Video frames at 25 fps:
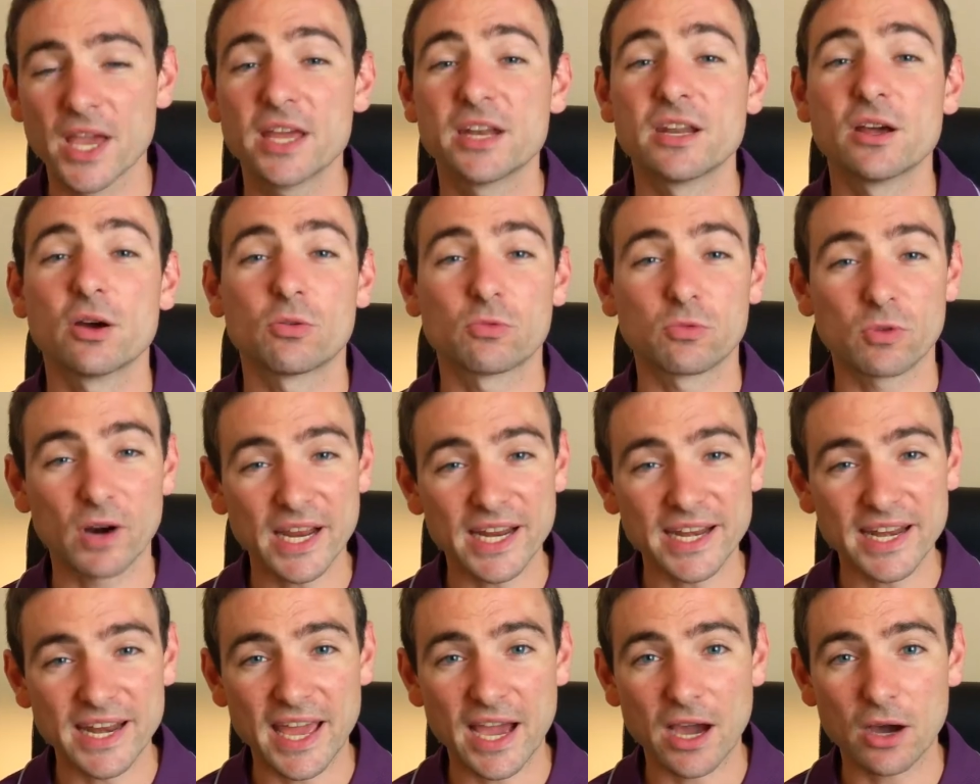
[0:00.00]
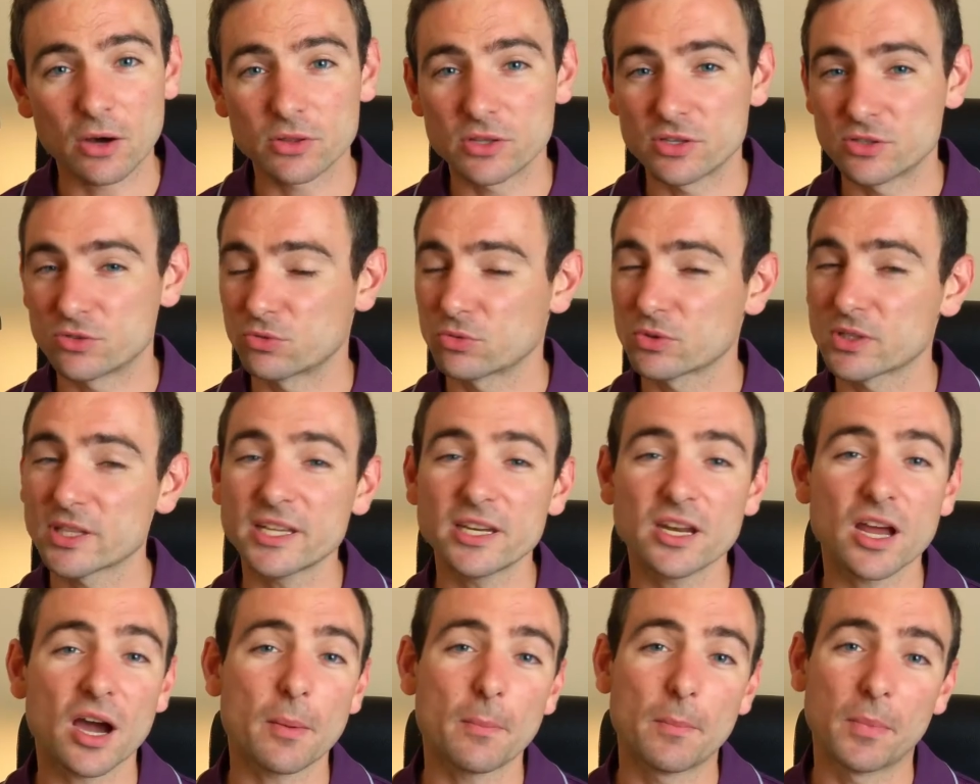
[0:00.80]
Now, right now, there's really
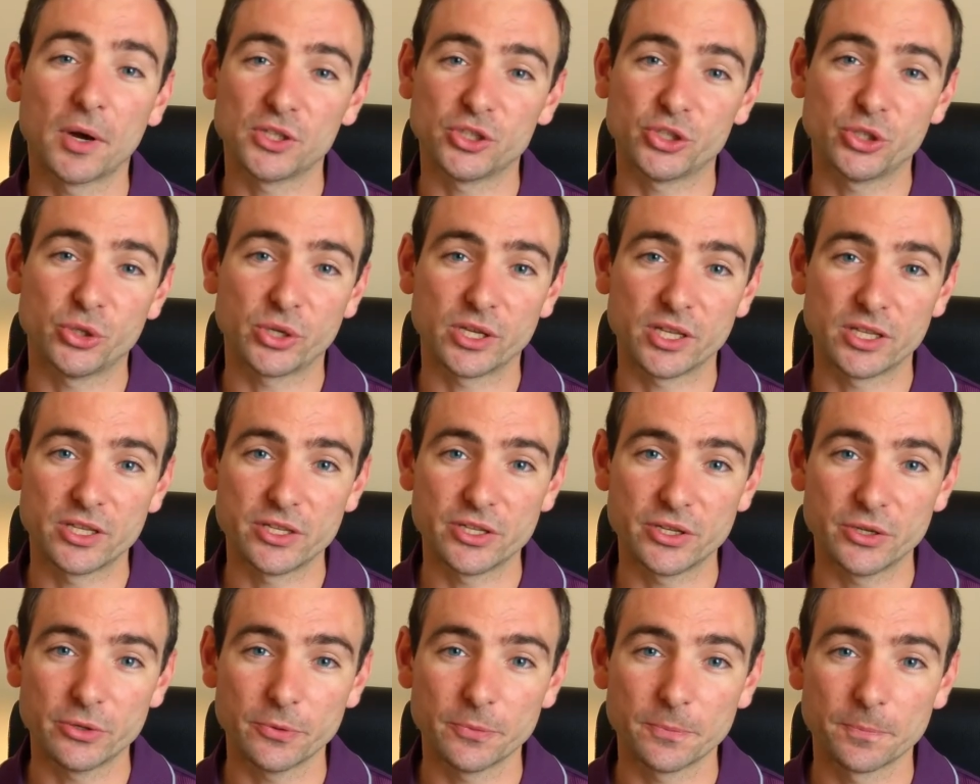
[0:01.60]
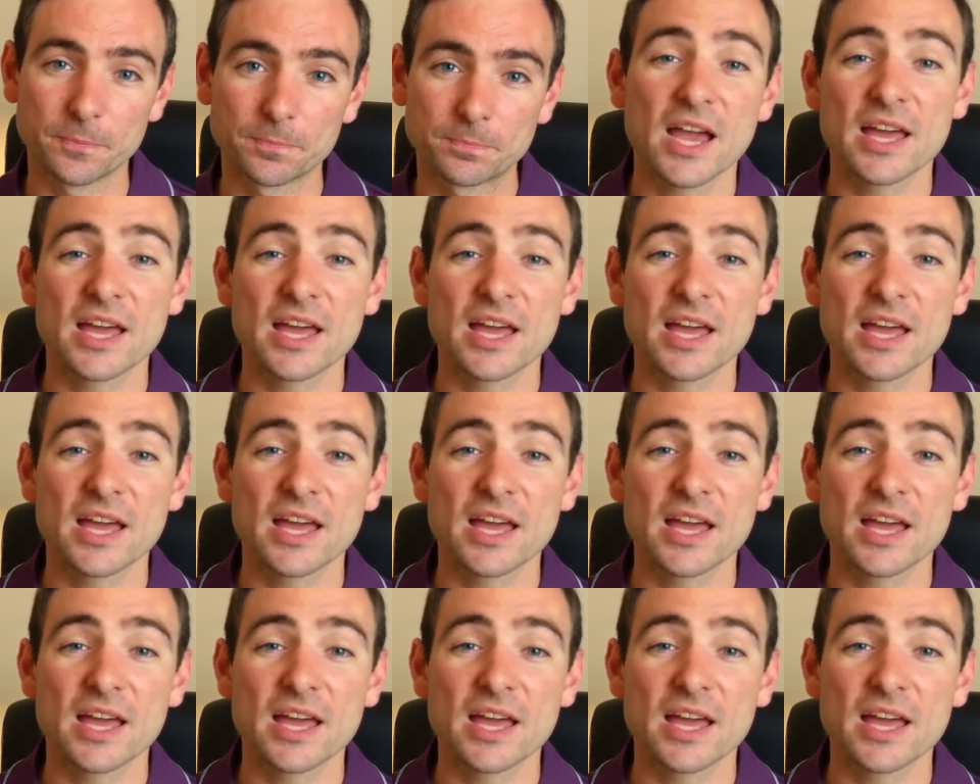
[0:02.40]
not much you can do.